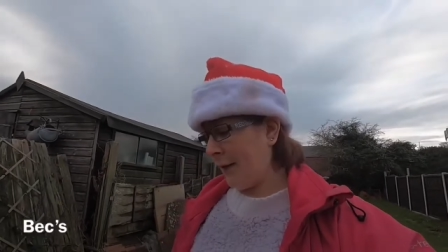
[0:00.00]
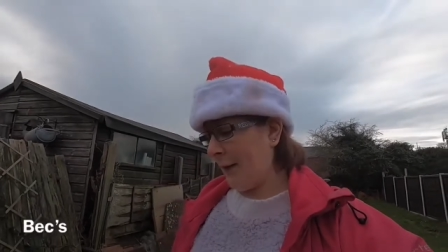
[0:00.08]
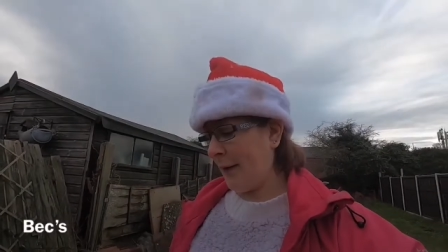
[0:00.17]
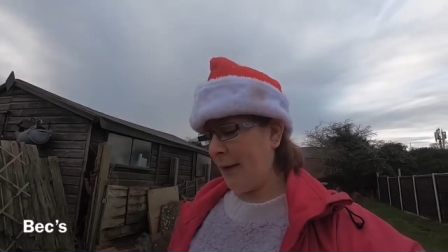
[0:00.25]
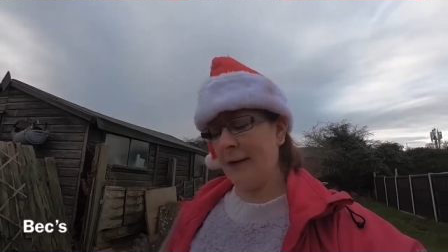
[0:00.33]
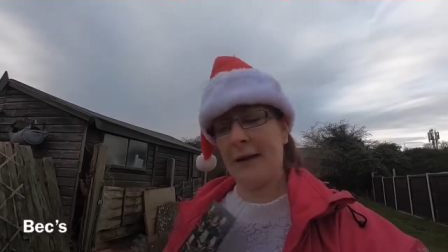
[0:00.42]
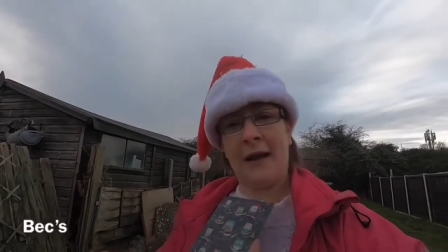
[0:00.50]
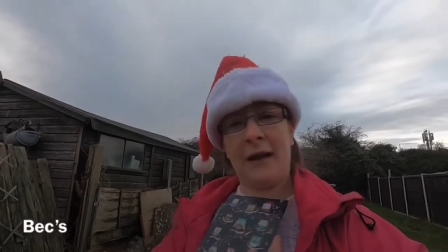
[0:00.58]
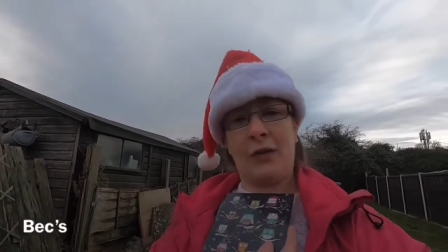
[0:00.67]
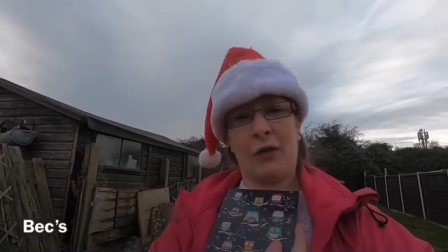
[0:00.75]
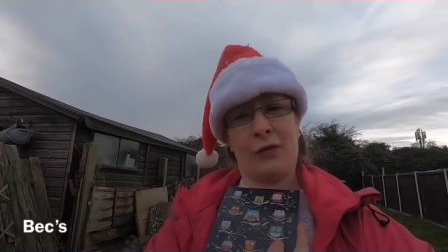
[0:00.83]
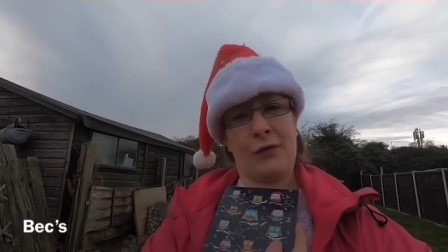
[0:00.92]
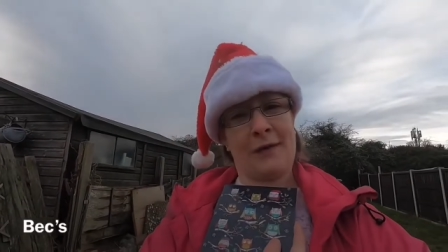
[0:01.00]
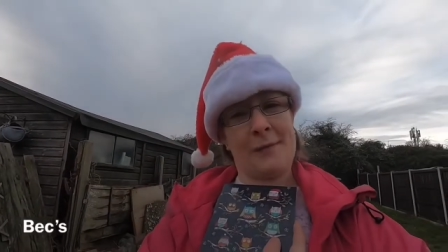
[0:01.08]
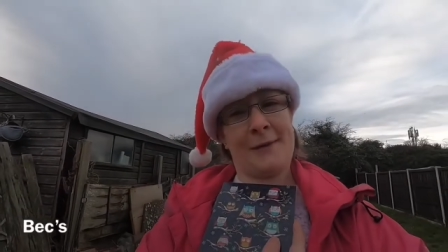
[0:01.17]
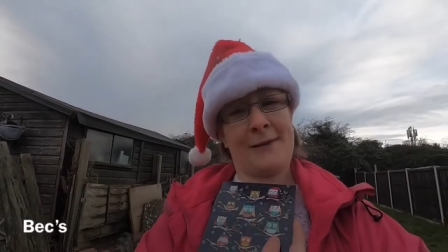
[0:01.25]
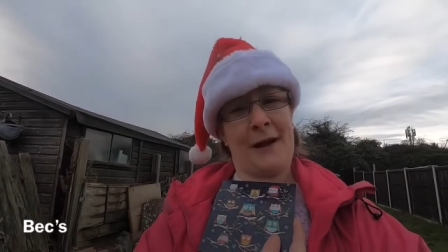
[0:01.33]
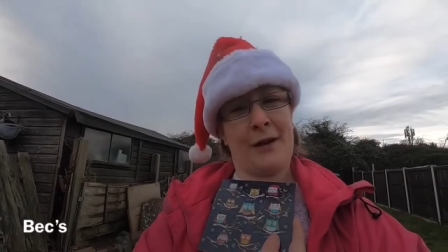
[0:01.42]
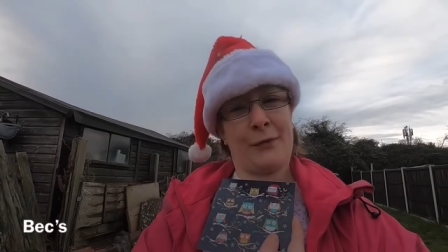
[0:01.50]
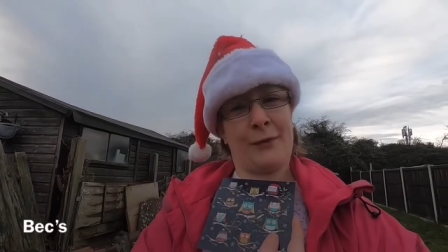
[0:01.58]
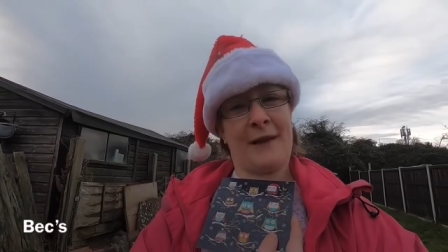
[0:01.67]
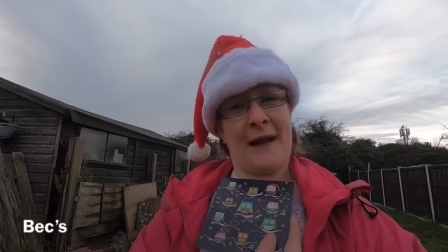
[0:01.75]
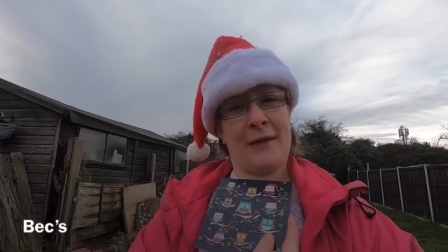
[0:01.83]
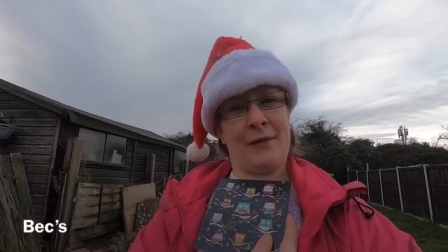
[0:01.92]
uh, yeah, I got a Christmas card with
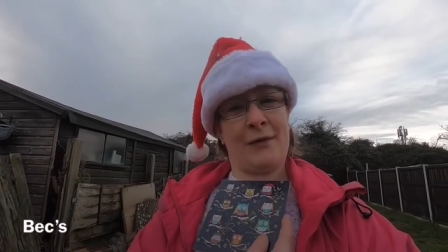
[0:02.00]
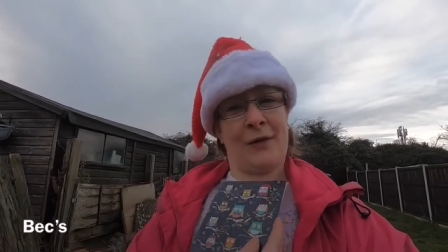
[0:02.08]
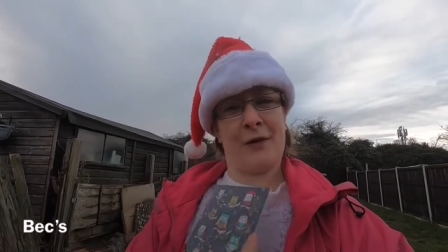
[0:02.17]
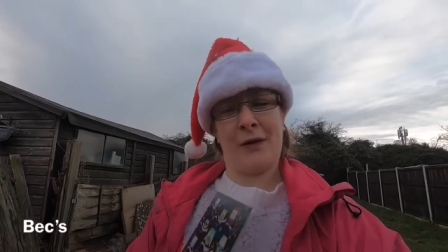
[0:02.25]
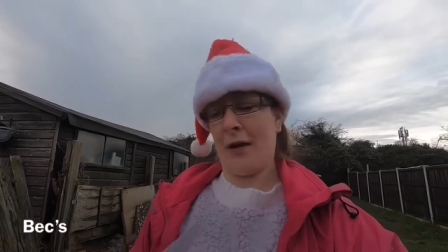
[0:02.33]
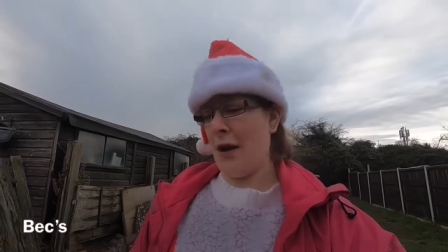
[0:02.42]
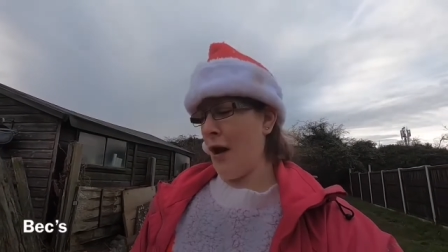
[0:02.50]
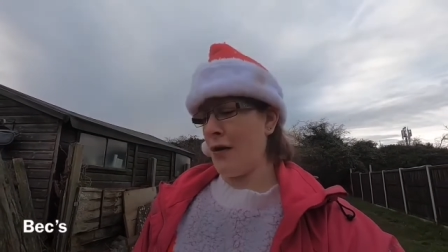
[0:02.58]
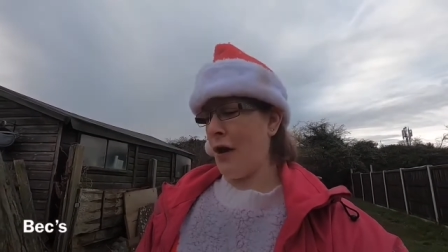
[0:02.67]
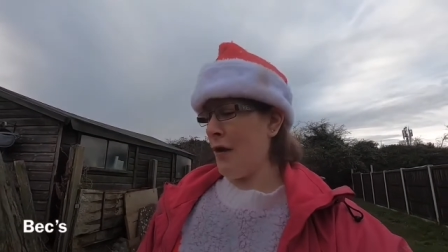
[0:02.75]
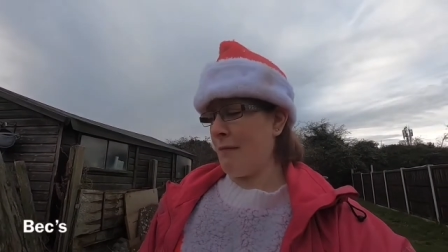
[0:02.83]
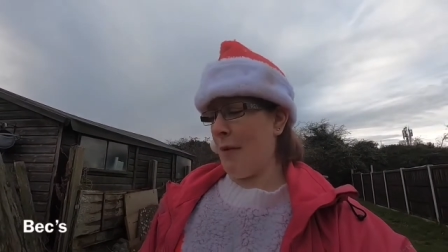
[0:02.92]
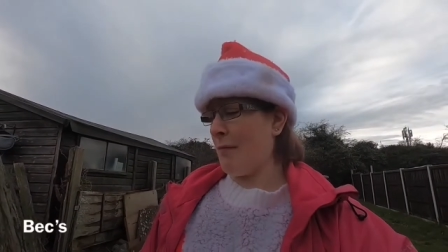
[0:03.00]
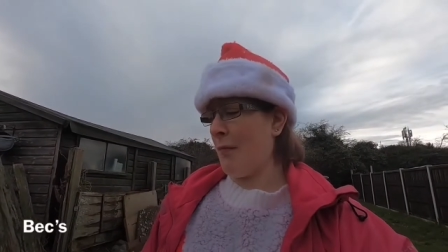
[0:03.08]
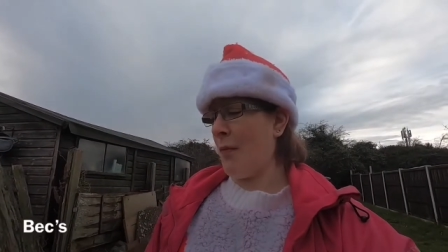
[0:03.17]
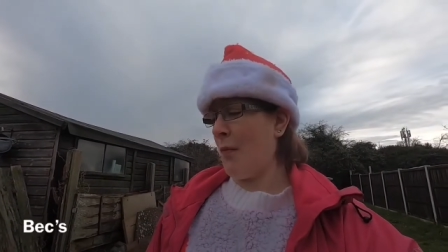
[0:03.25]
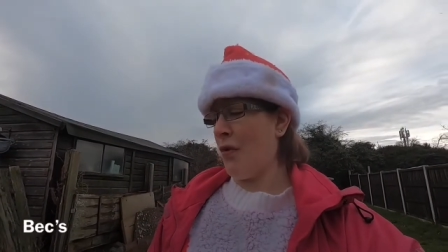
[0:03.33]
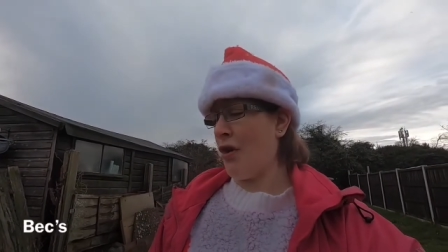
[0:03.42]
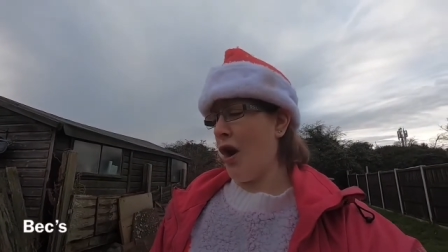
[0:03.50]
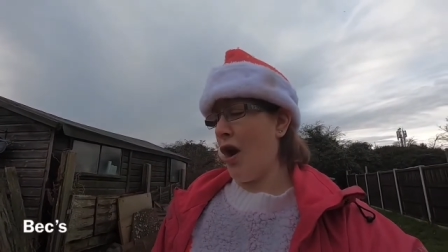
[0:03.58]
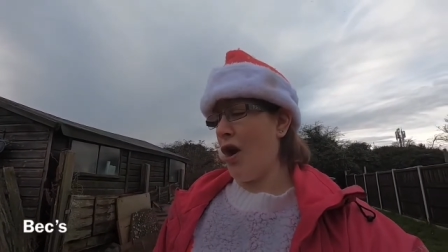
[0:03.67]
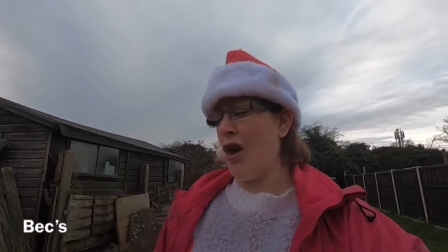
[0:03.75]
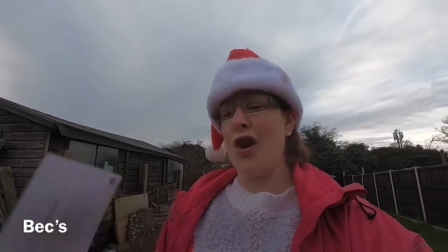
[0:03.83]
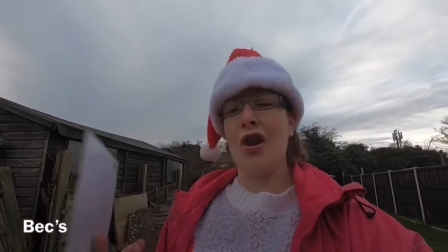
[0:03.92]
owls on, and I know my mum would
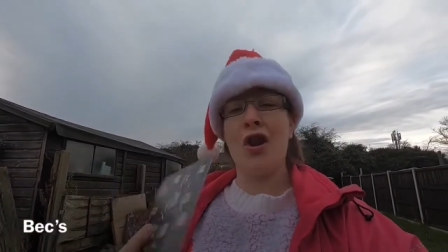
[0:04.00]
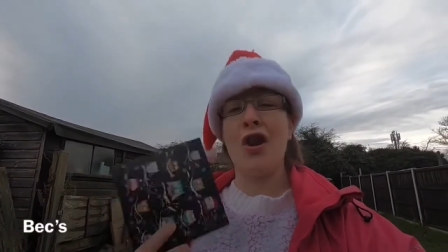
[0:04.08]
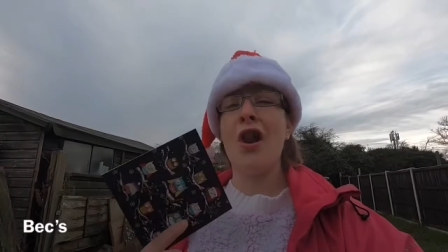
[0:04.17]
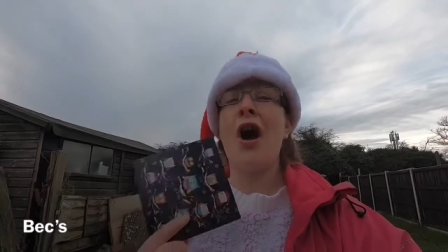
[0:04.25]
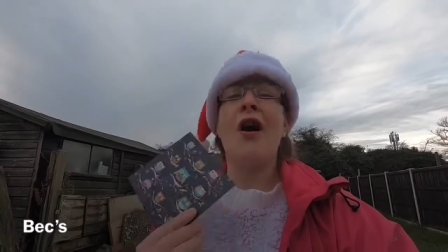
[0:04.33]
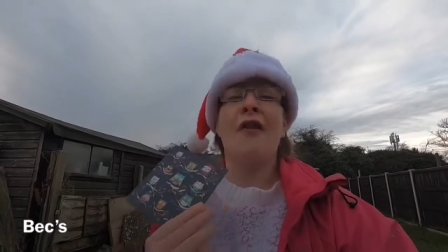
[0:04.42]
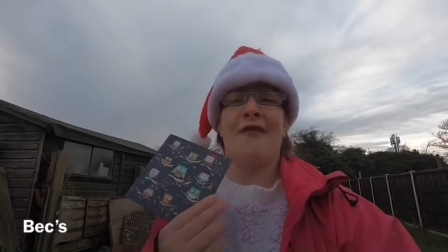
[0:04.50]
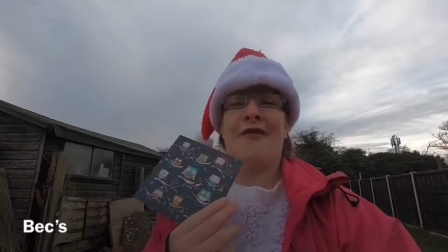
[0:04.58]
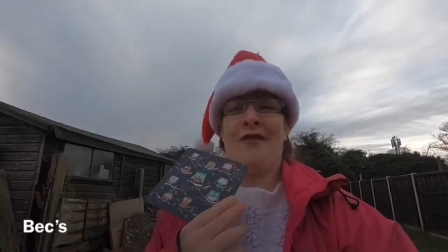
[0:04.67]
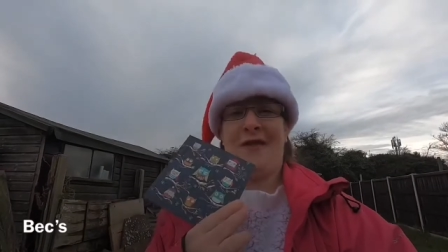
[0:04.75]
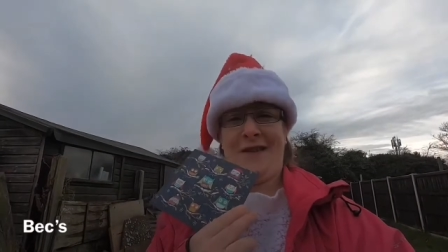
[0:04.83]
love